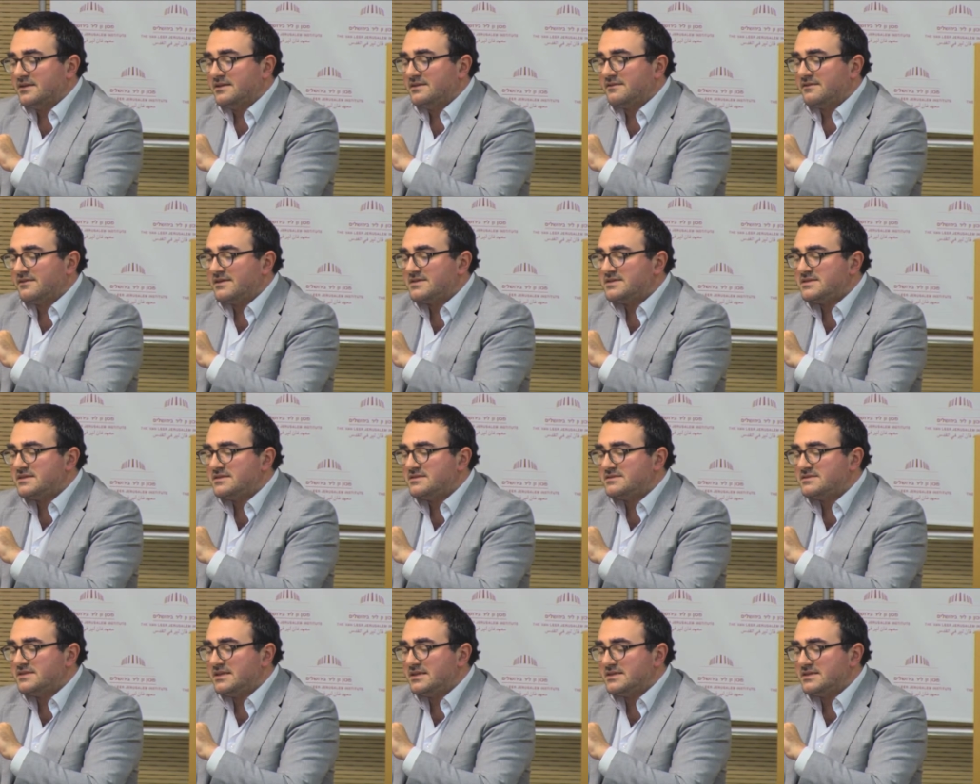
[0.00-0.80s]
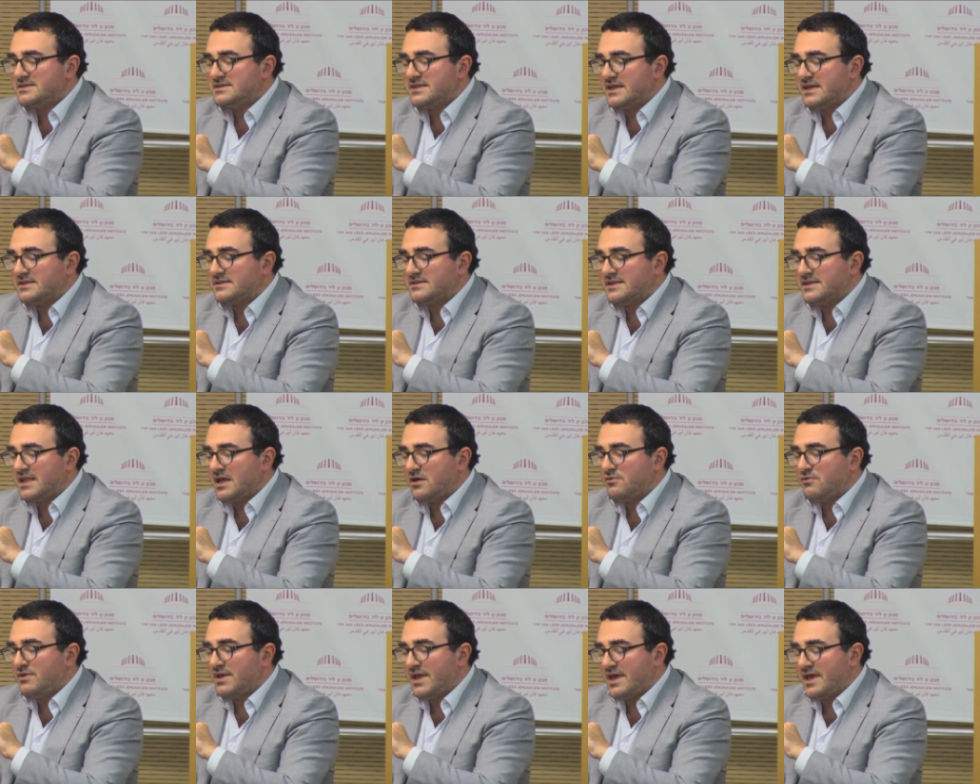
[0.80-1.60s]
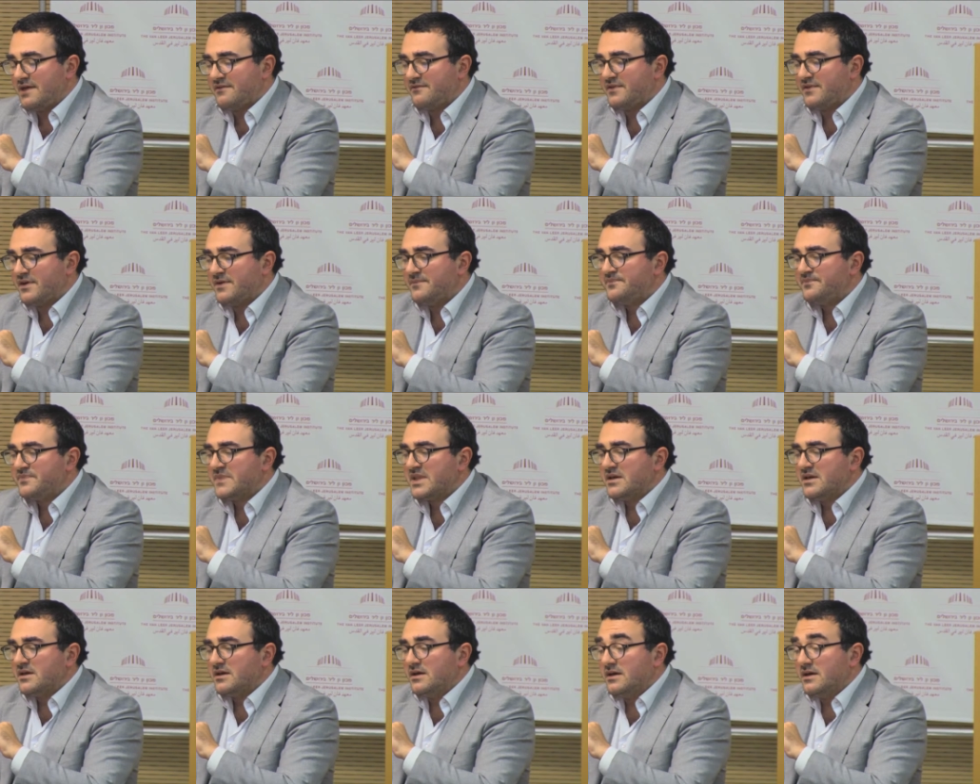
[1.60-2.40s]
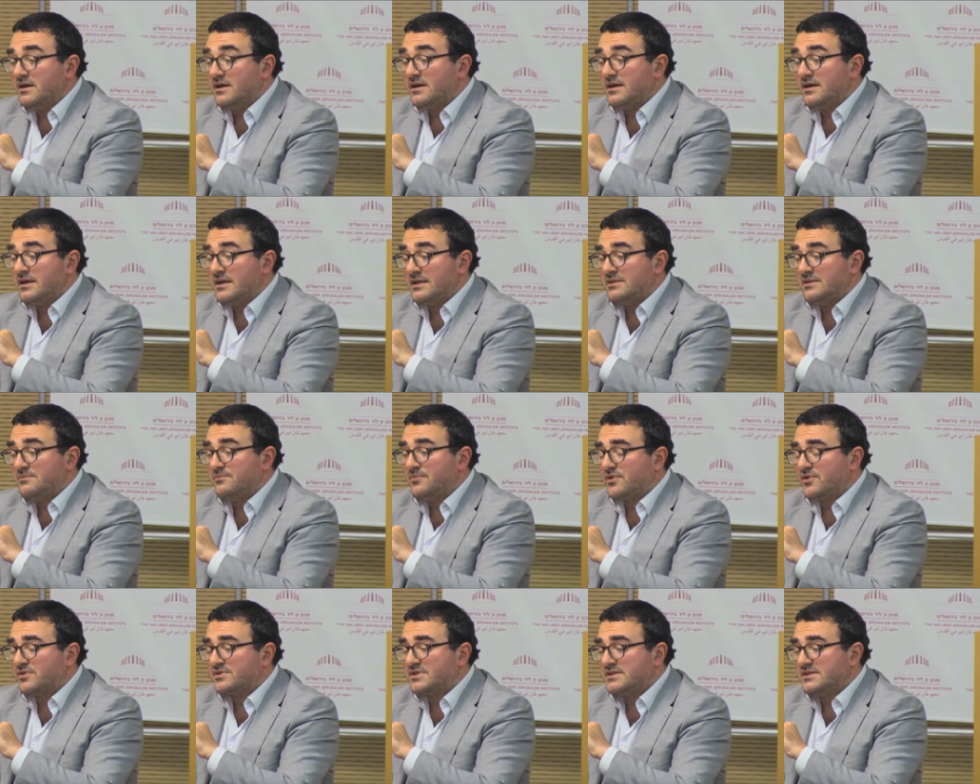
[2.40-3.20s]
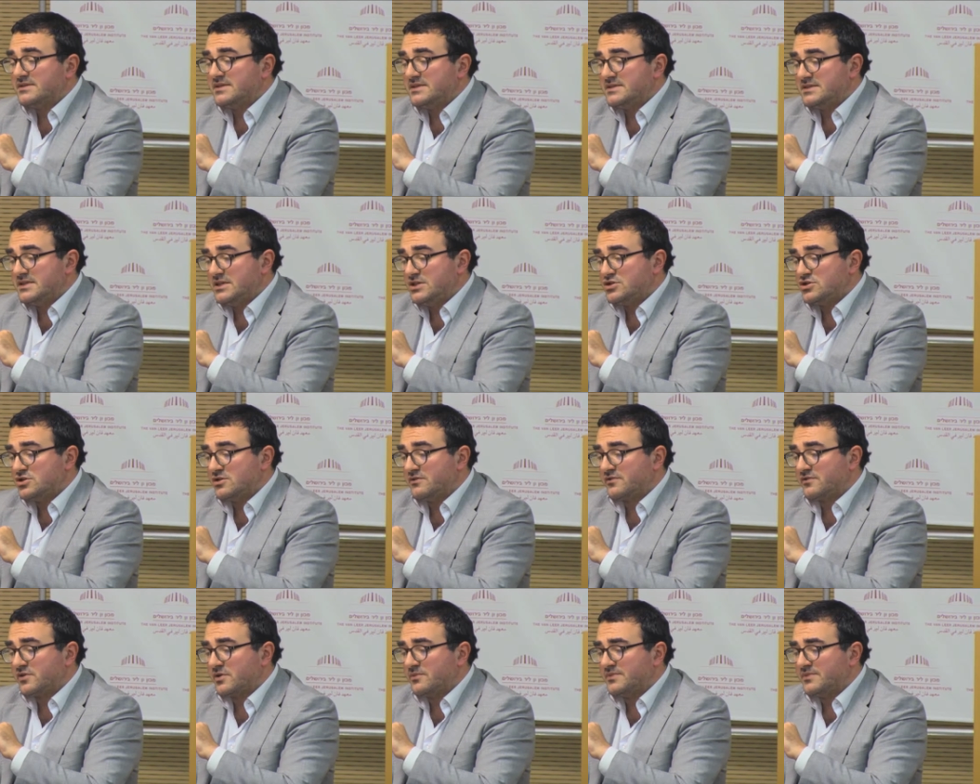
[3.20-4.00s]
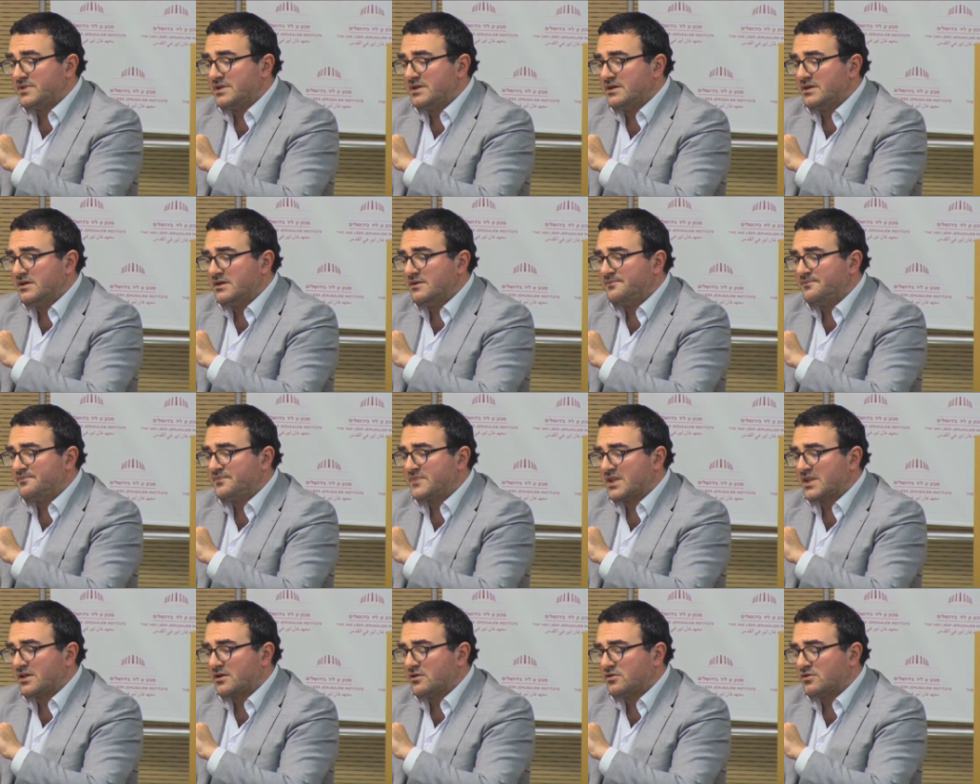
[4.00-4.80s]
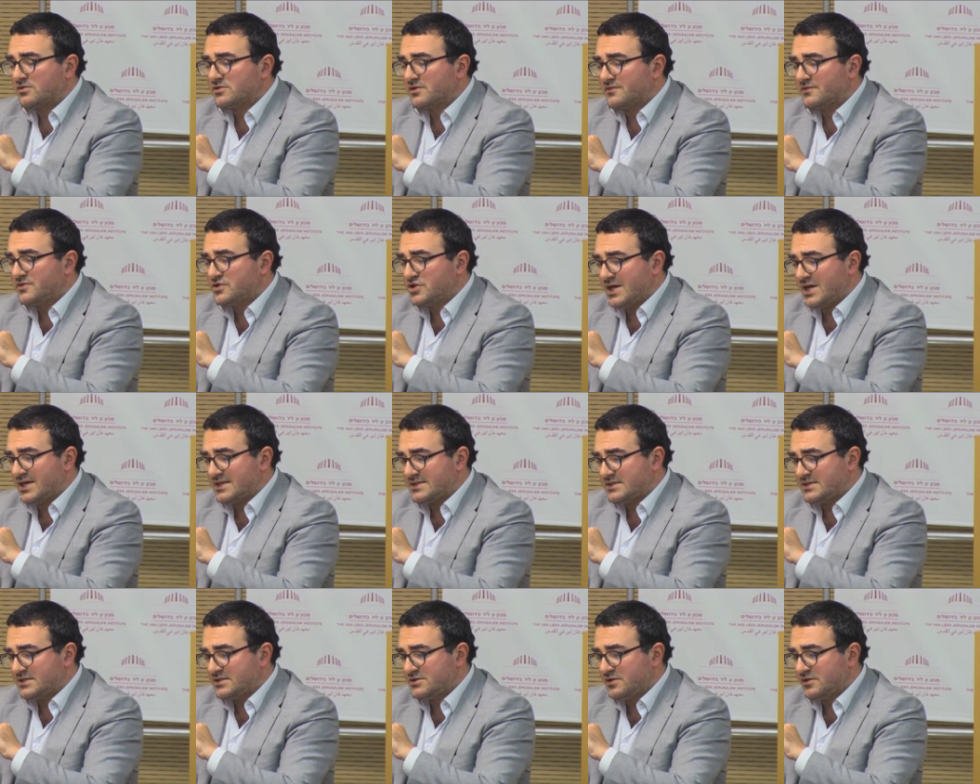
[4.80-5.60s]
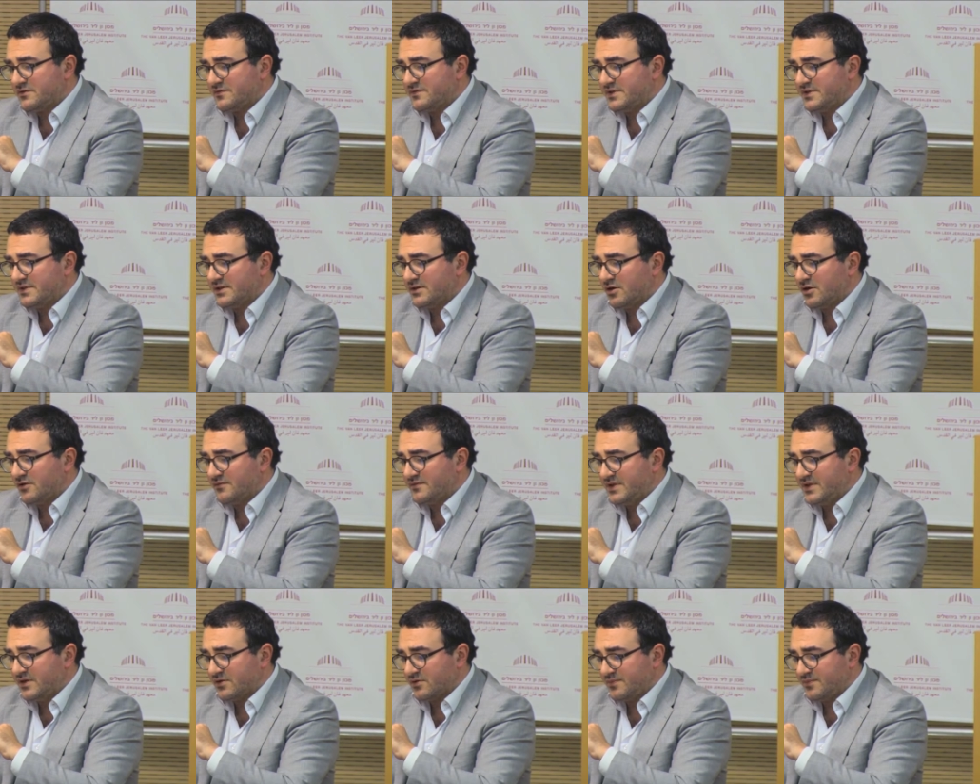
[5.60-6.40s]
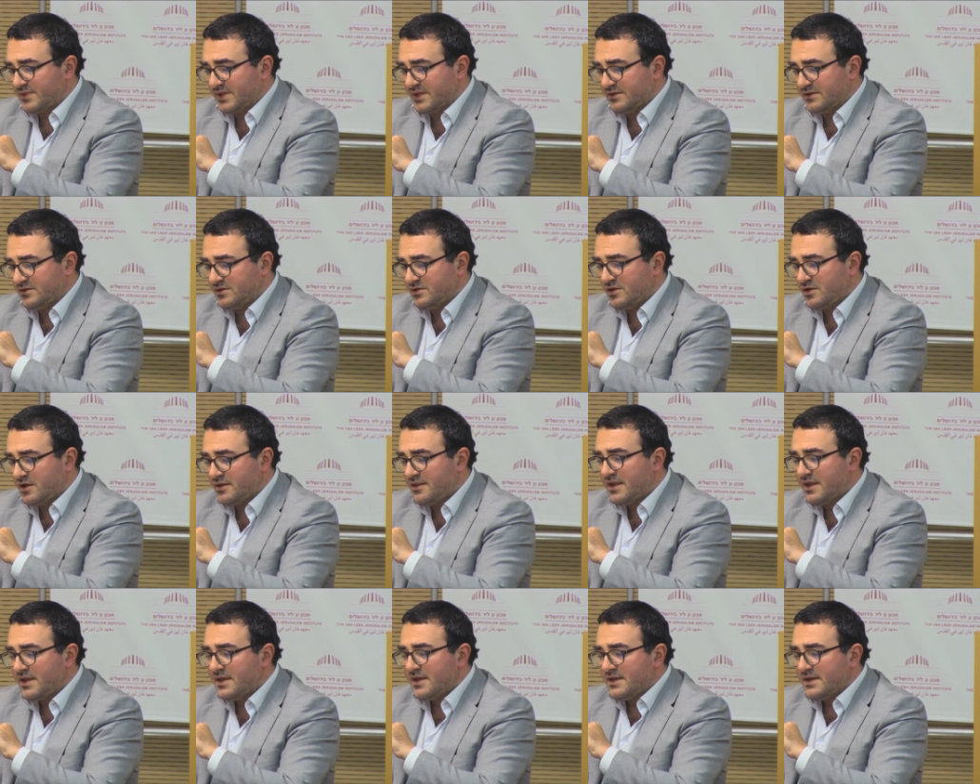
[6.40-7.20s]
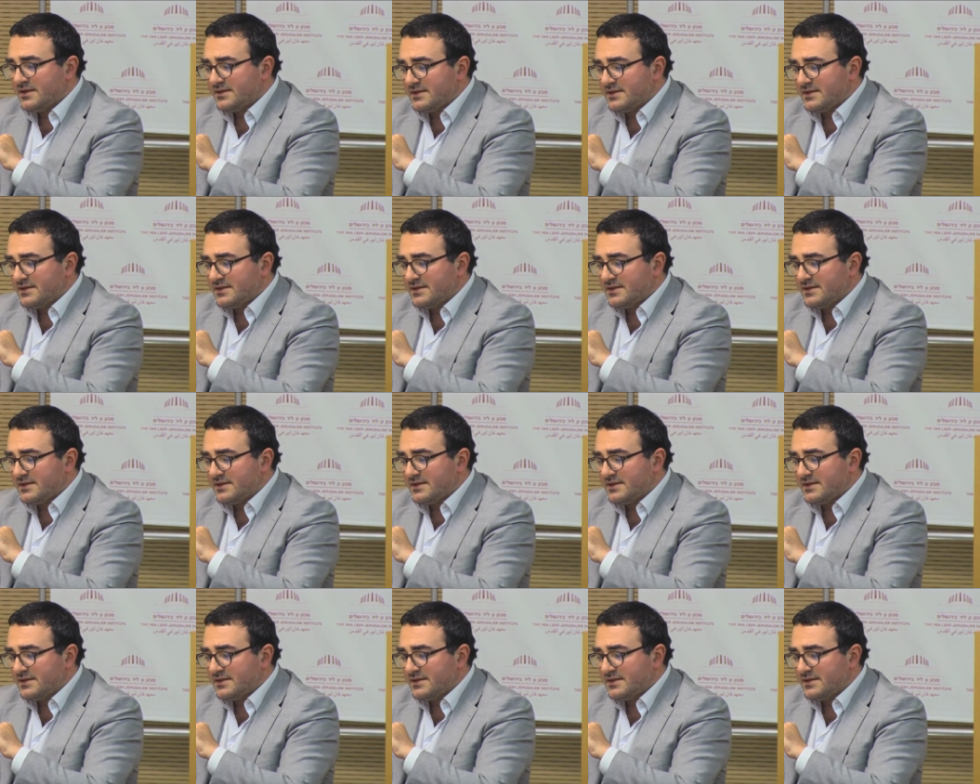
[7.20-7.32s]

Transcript: The interesting thing is that now we have an important decision from the Court of Justice of the European Union